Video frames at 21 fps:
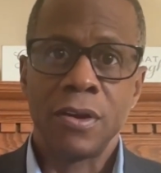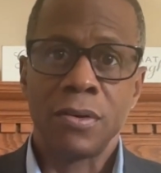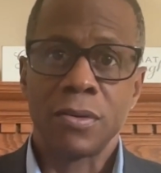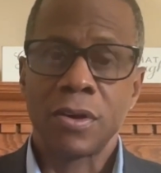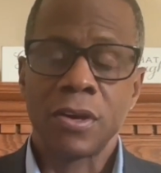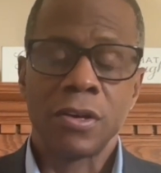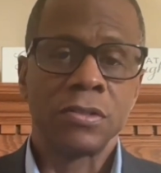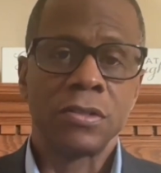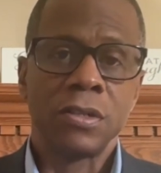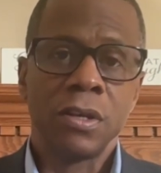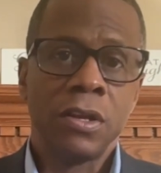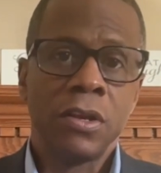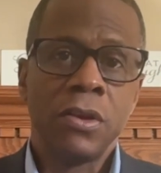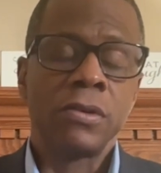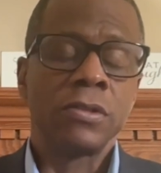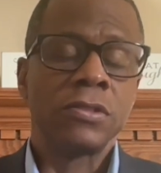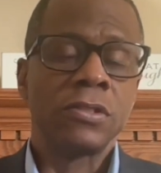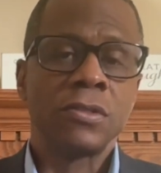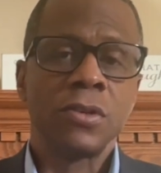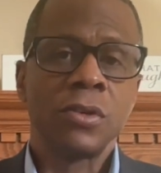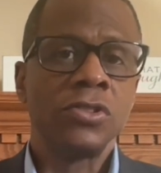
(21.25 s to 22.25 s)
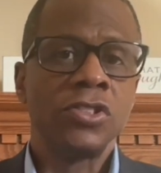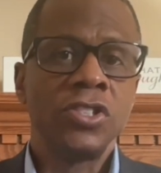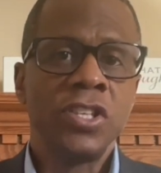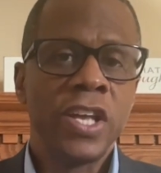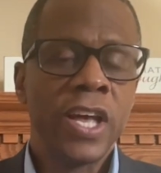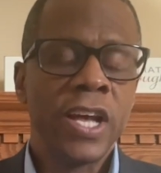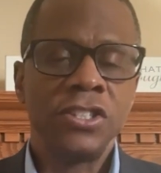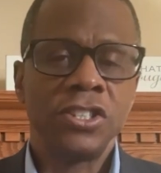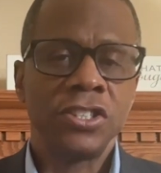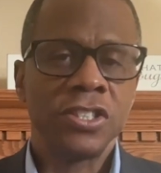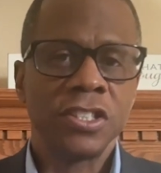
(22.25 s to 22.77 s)
Because your
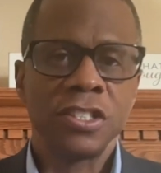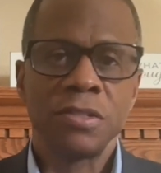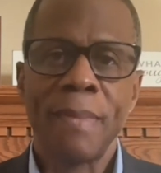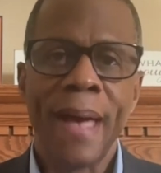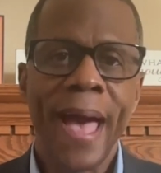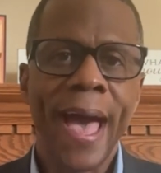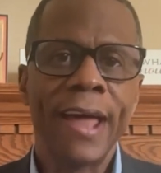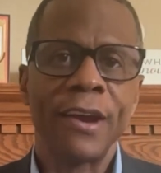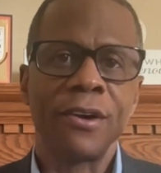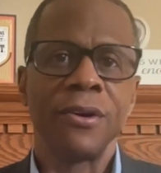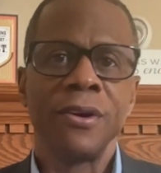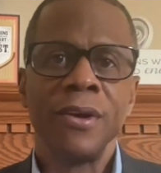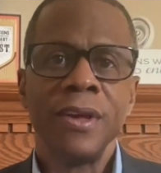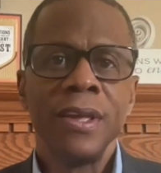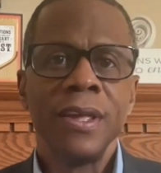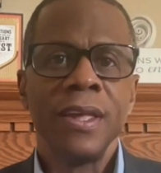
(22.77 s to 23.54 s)
associations matter.